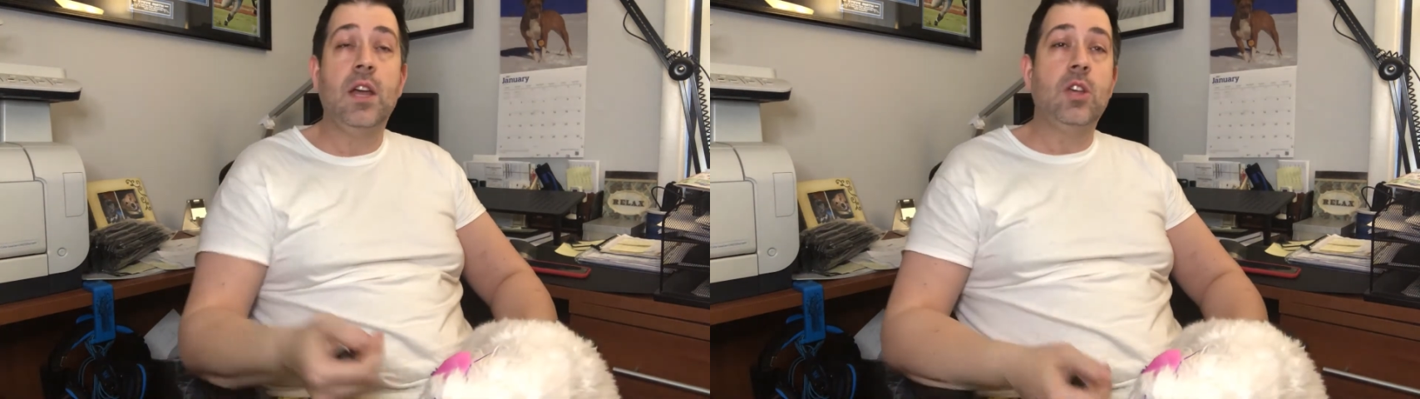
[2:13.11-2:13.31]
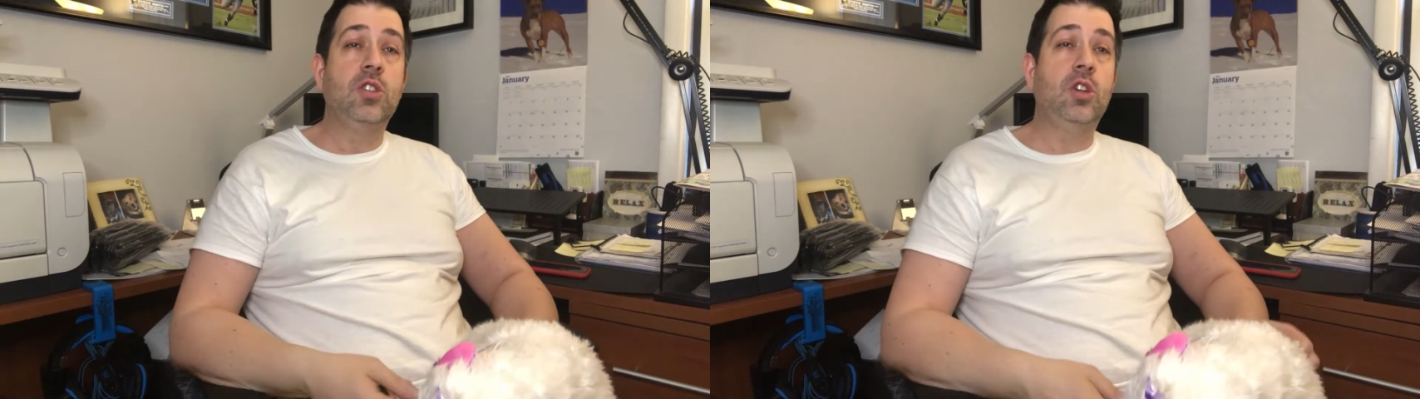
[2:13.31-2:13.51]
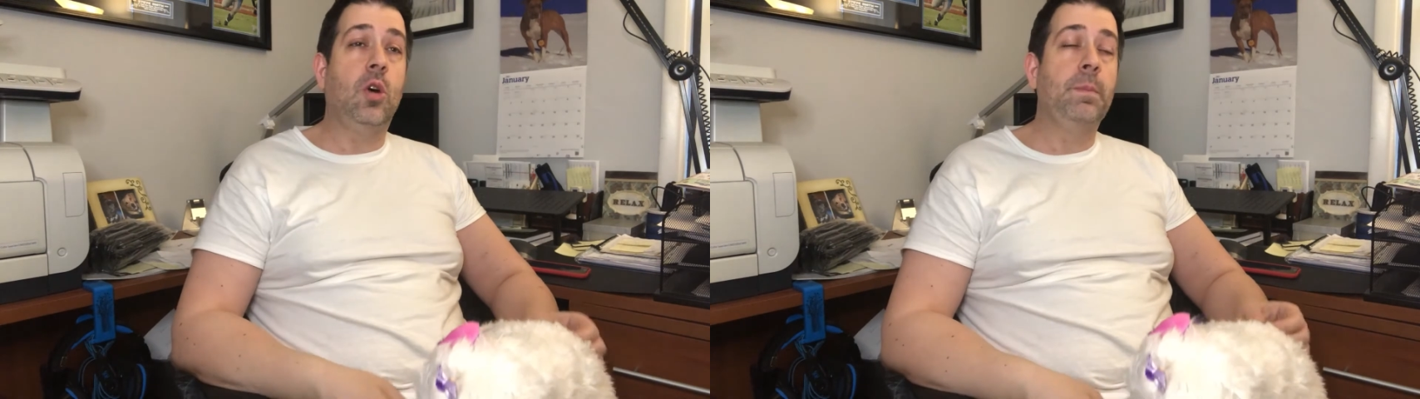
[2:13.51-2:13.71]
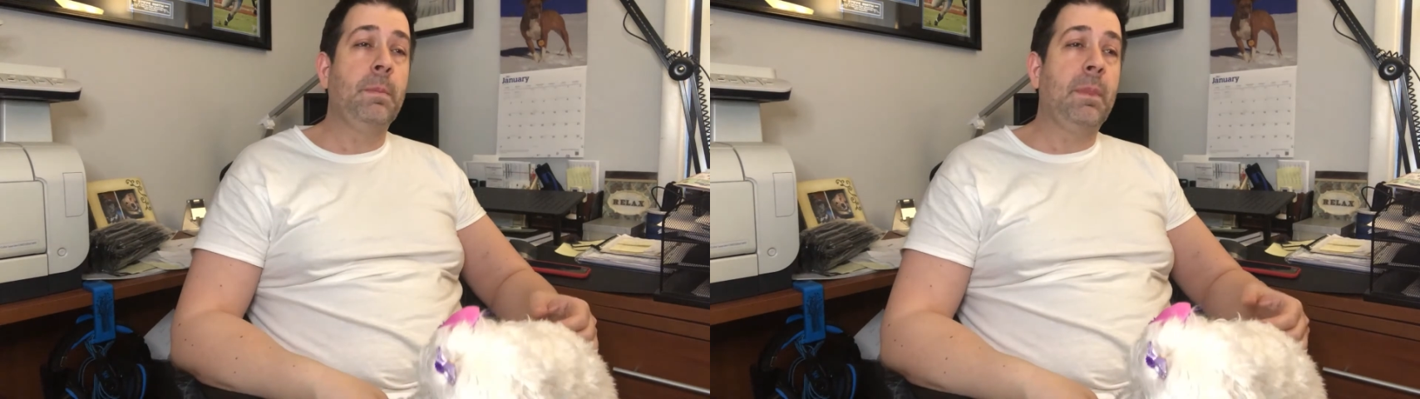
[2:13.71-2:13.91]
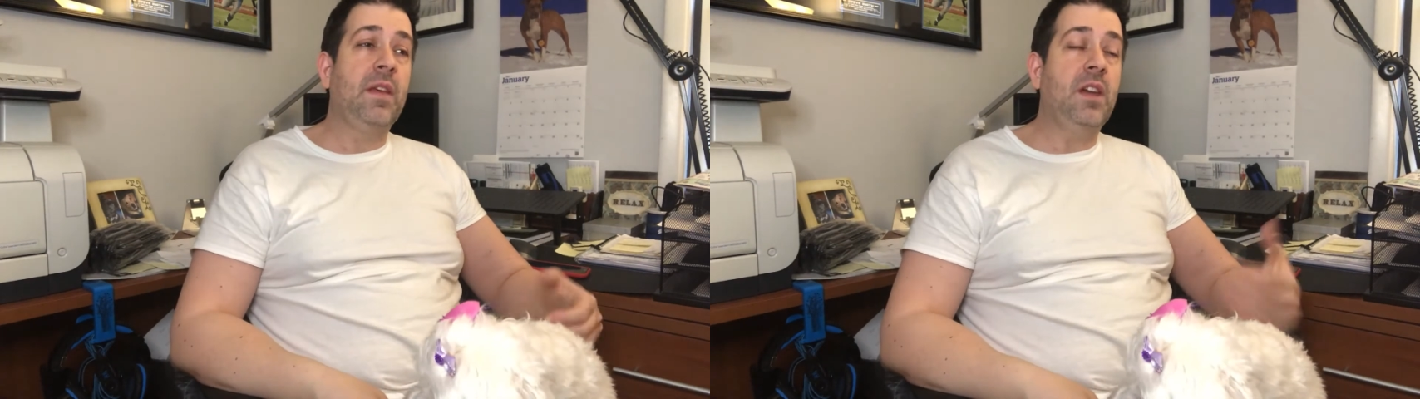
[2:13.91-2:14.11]
So
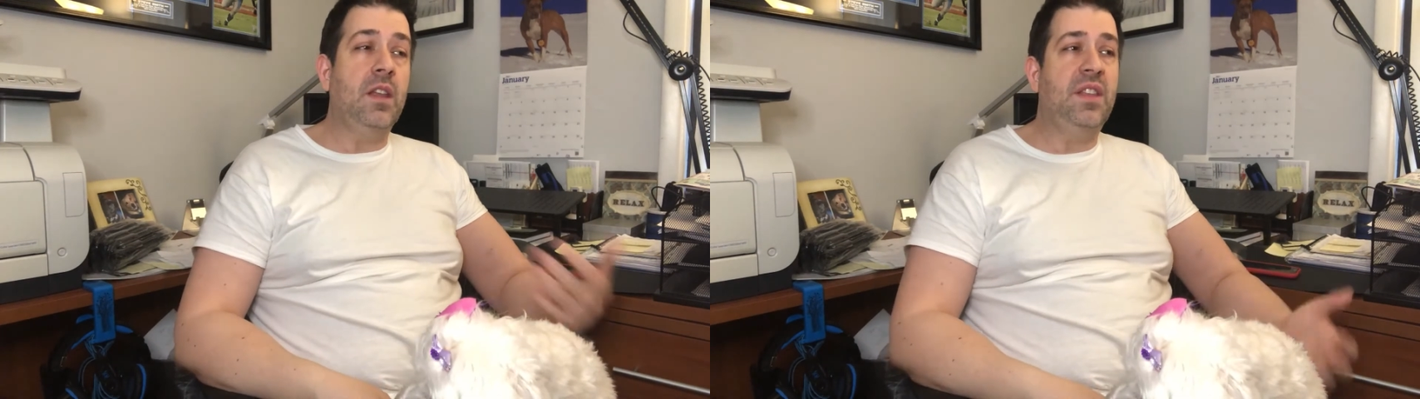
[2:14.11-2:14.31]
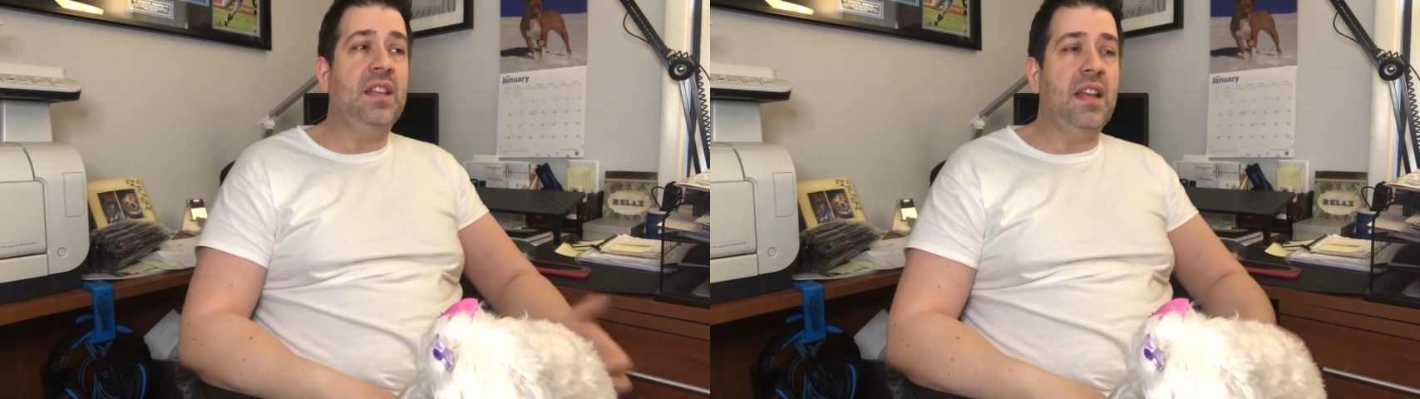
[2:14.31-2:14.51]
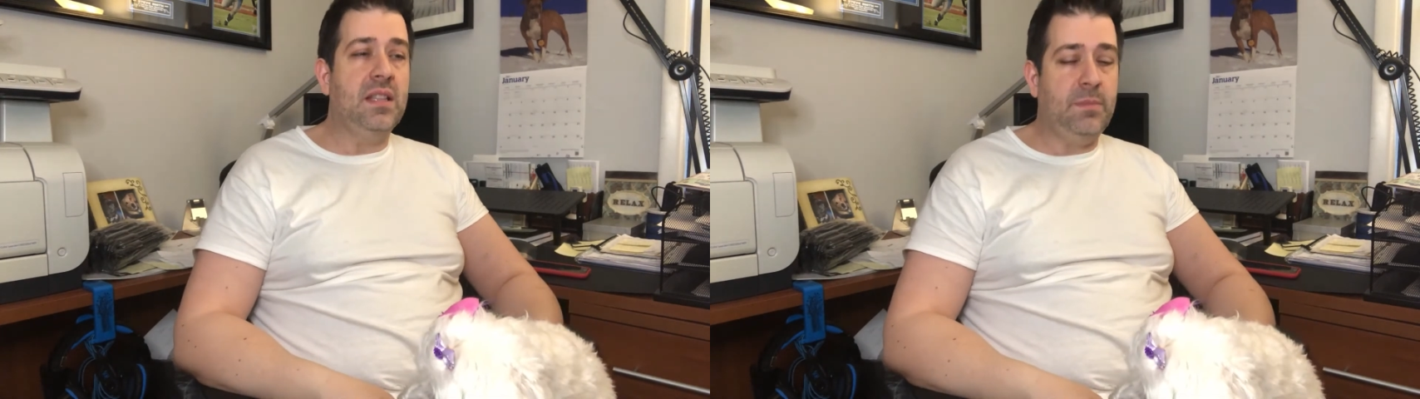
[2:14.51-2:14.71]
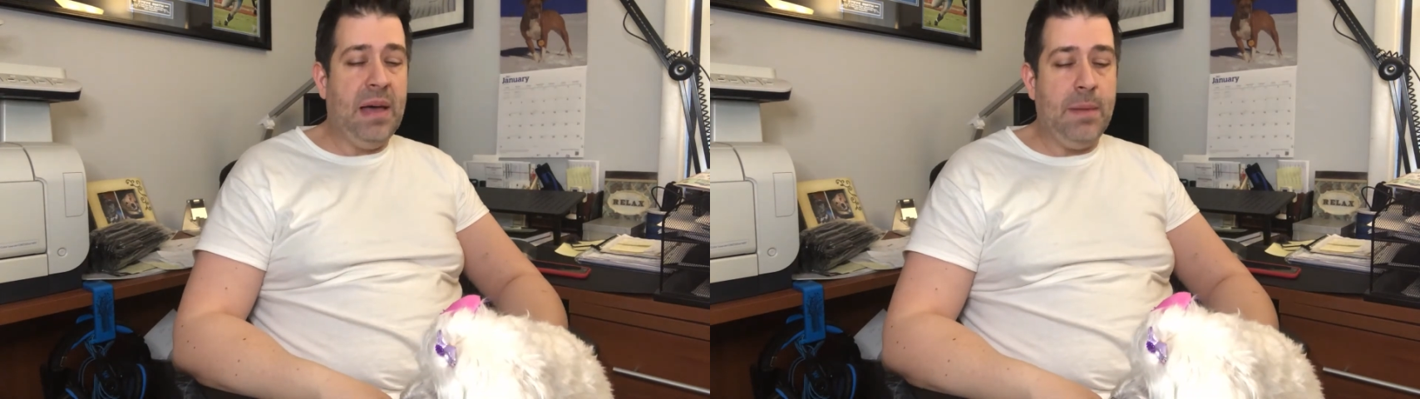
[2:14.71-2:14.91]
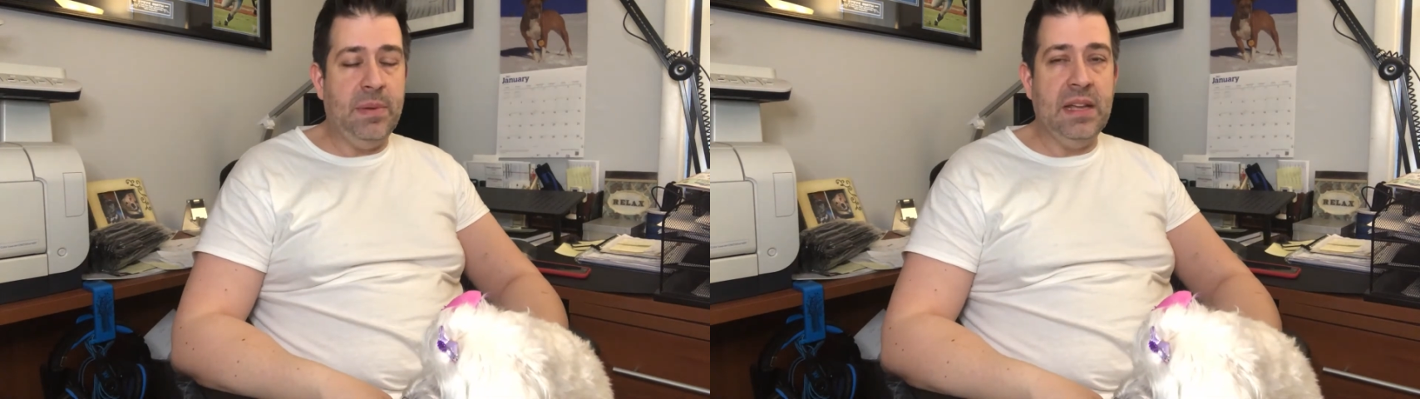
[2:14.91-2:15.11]
the other thing that ends up
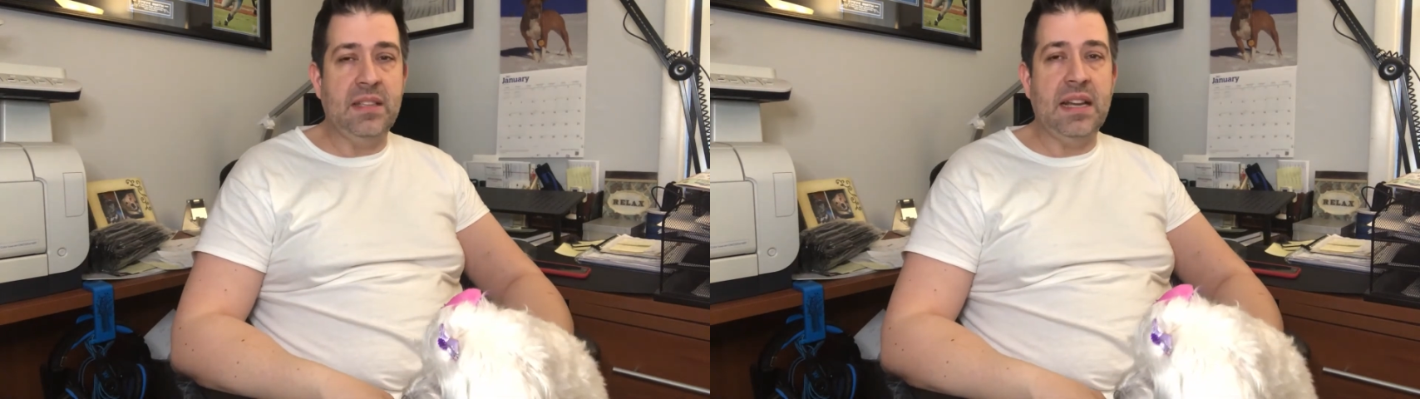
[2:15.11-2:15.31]
happening is,